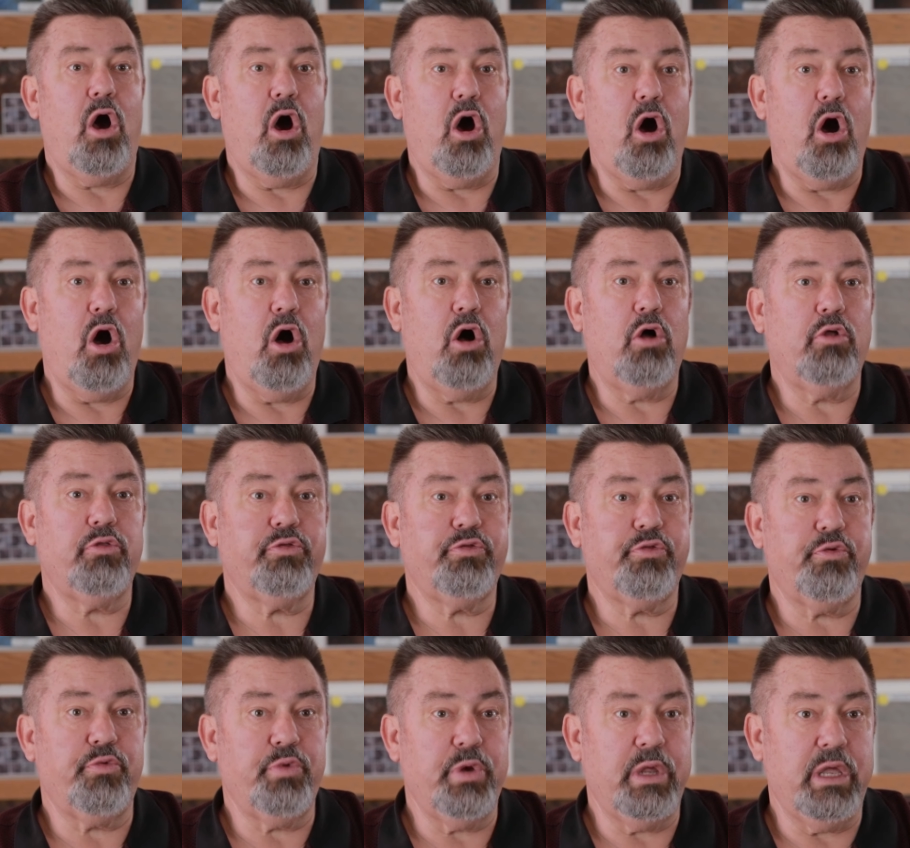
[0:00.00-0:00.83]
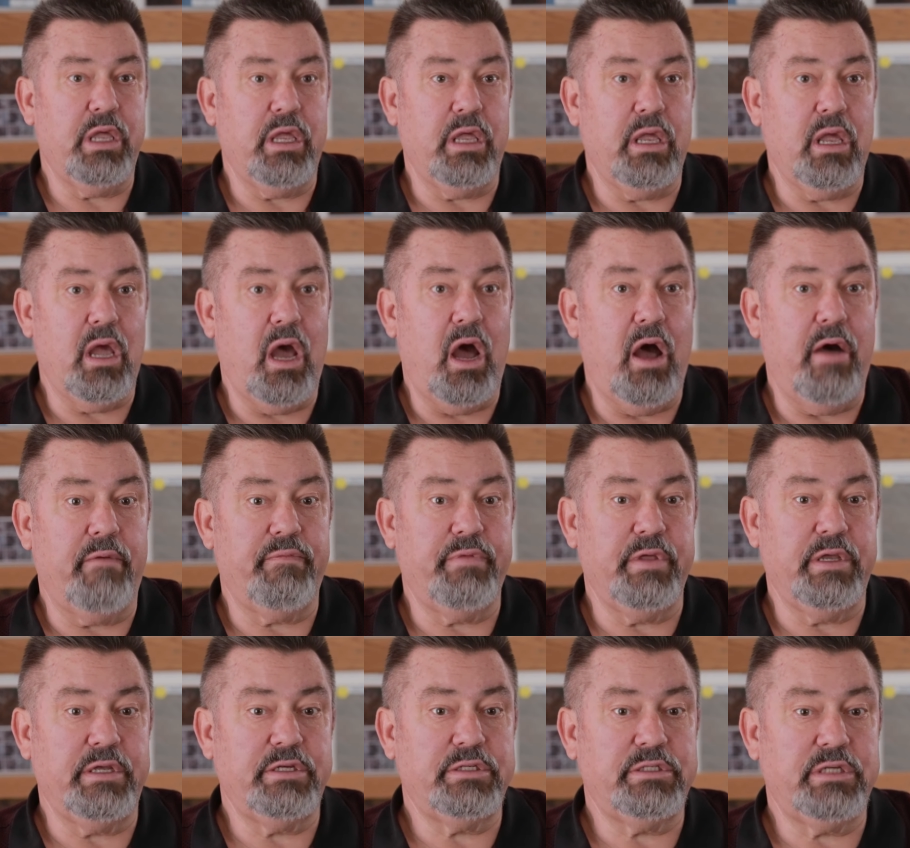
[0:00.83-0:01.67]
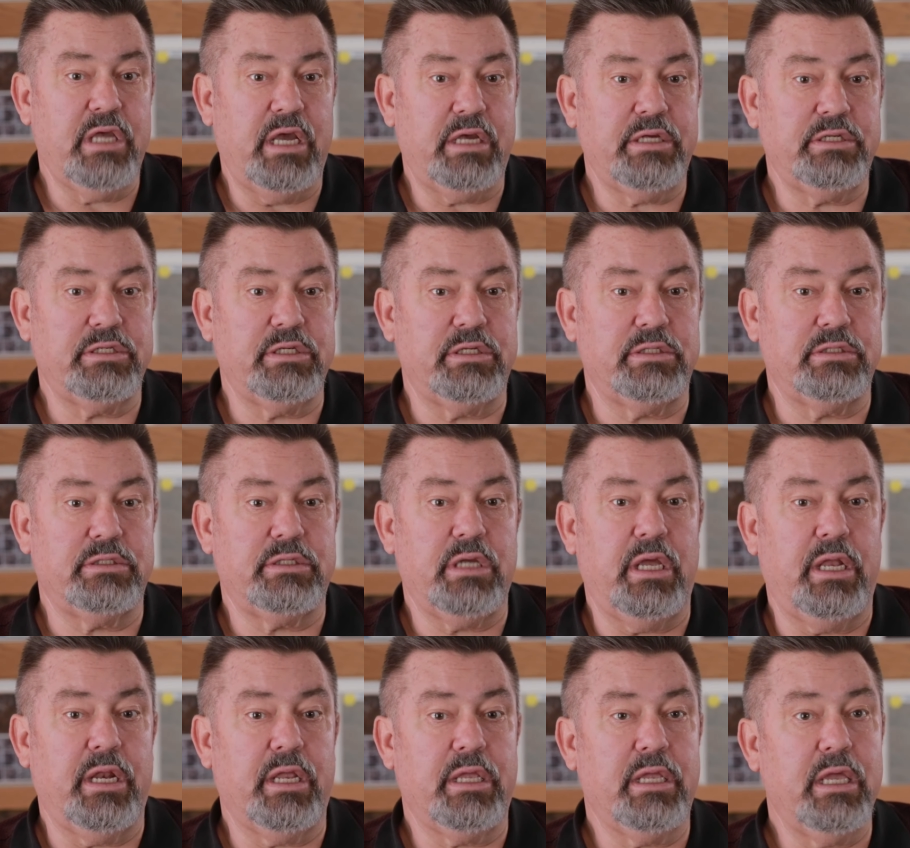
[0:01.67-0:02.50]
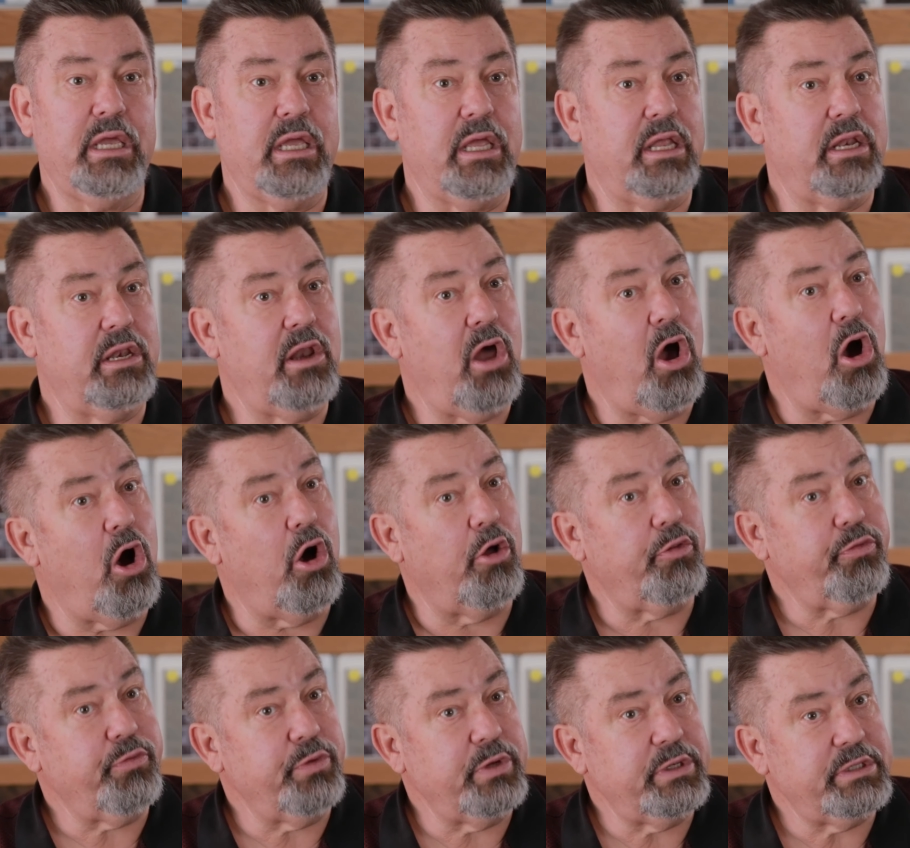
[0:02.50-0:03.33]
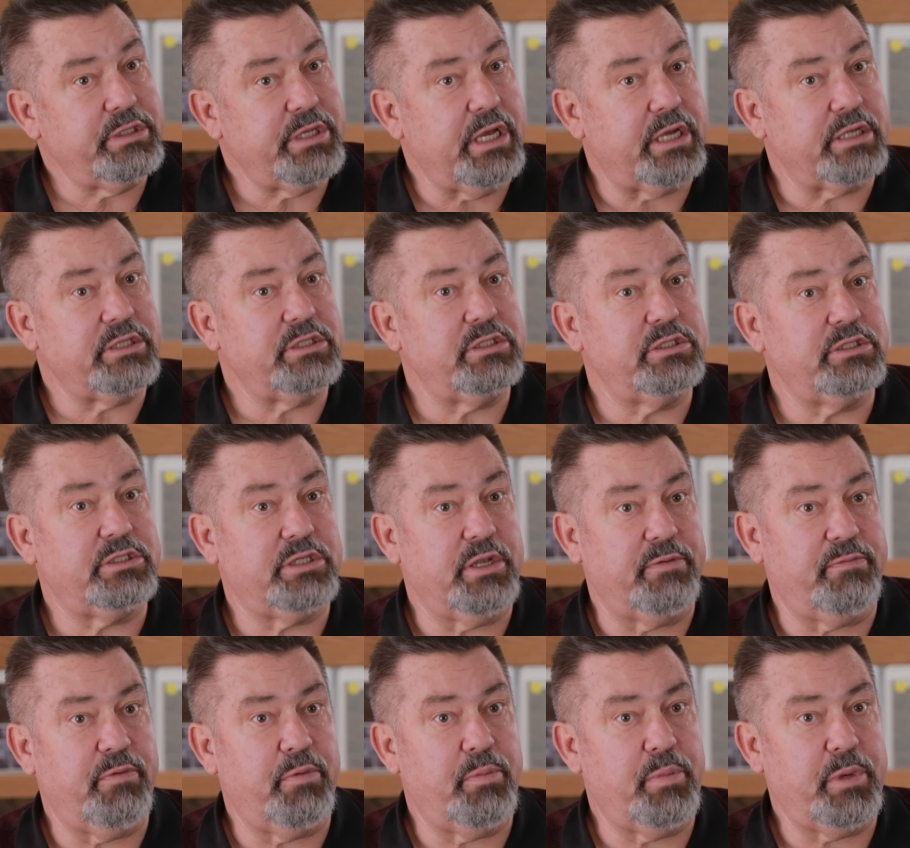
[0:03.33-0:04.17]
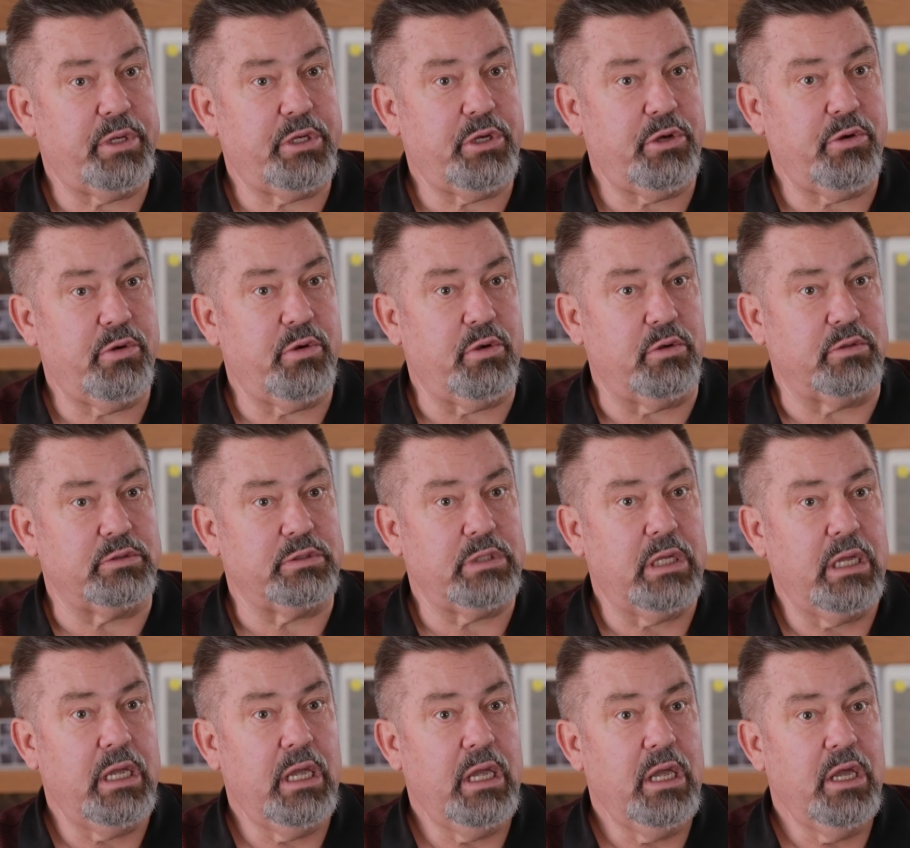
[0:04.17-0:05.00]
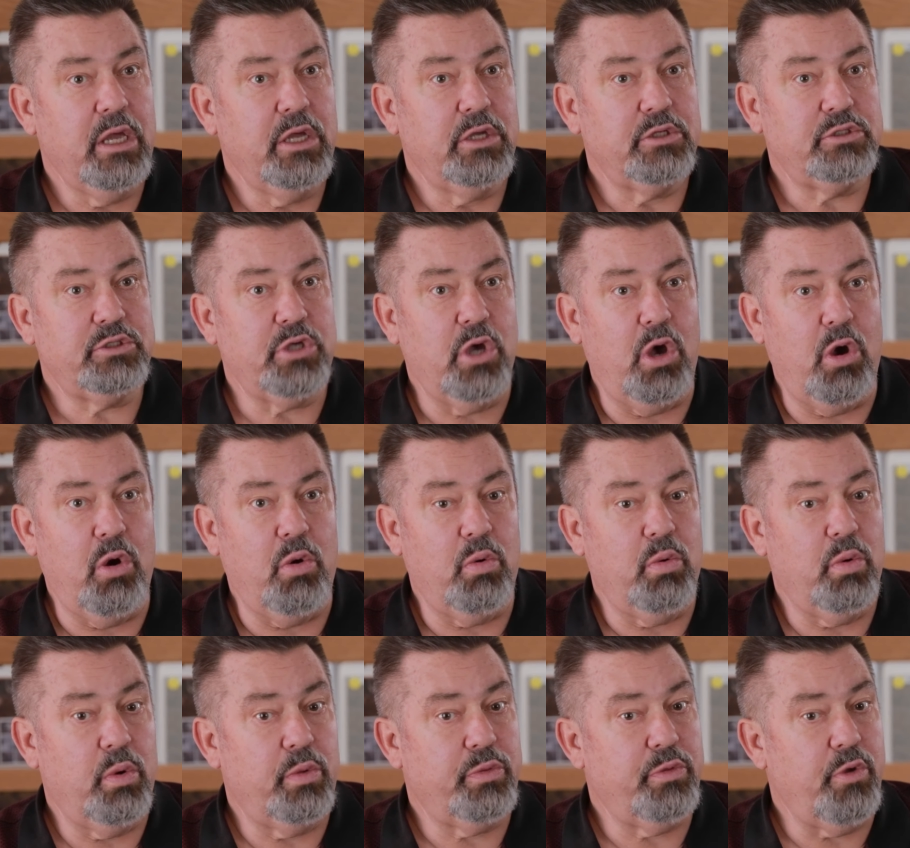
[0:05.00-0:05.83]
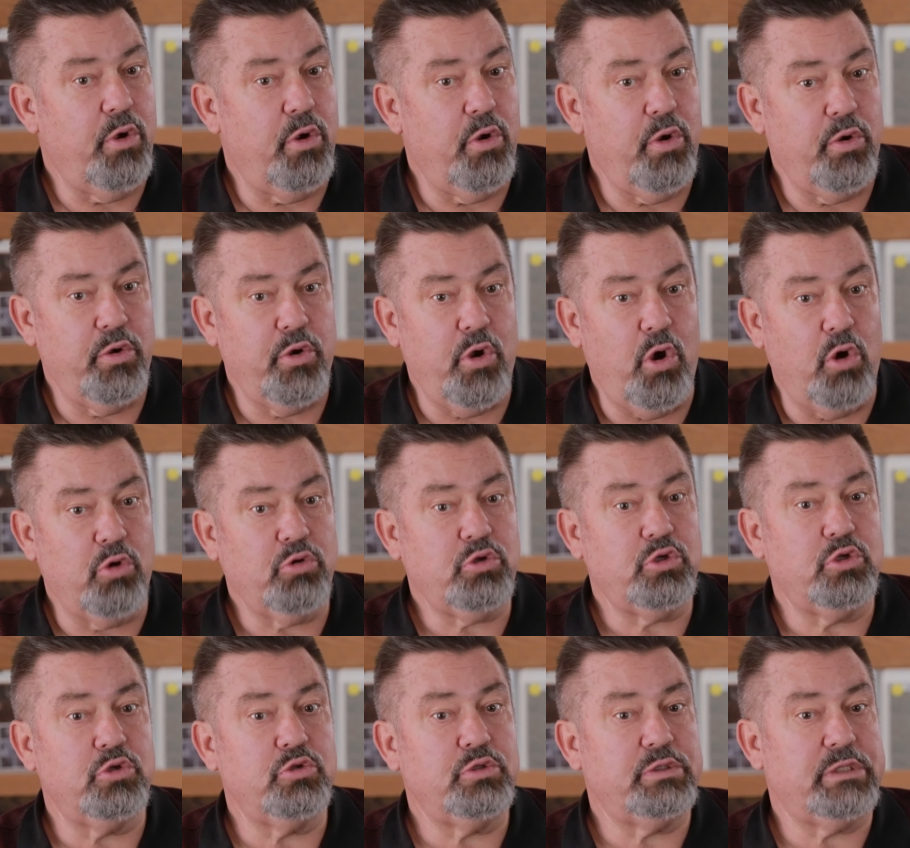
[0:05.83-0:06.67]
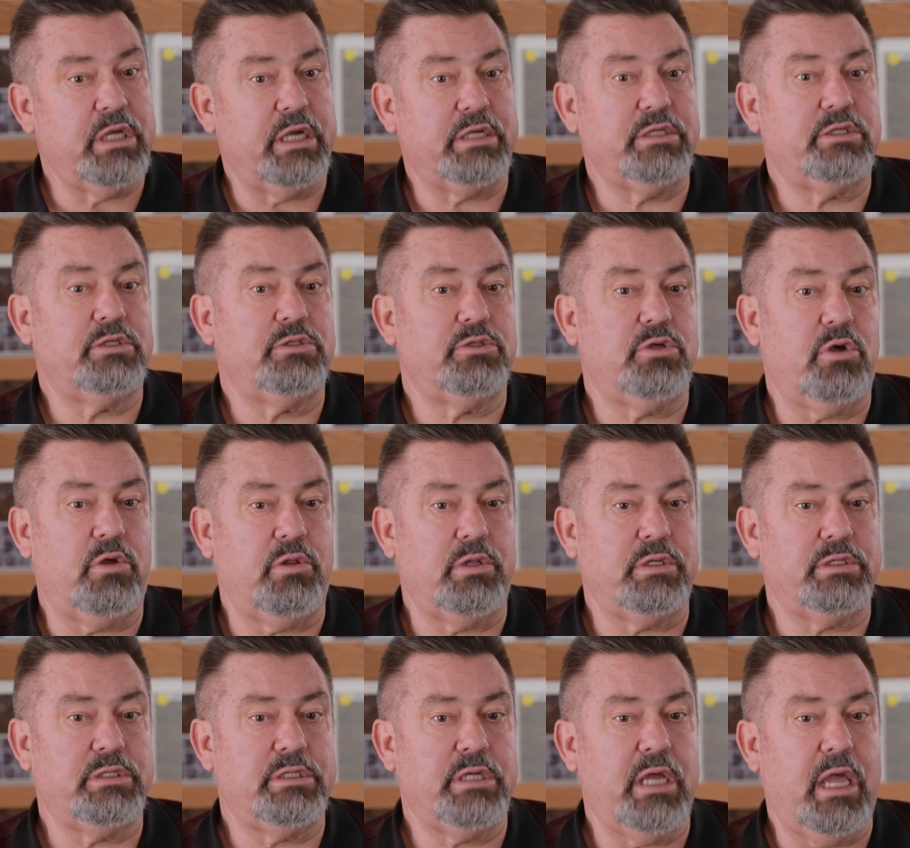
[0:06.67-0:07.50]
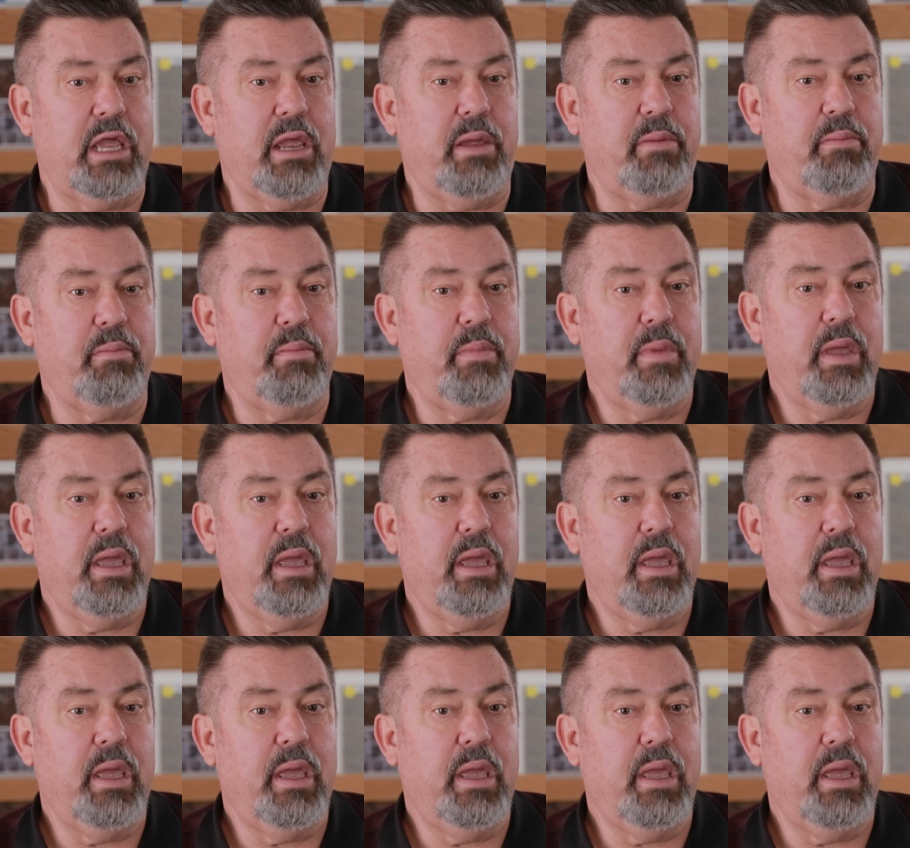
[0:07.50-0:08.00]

all three of these sections. And again, all three sections, different materials. So there, no two sections are the same.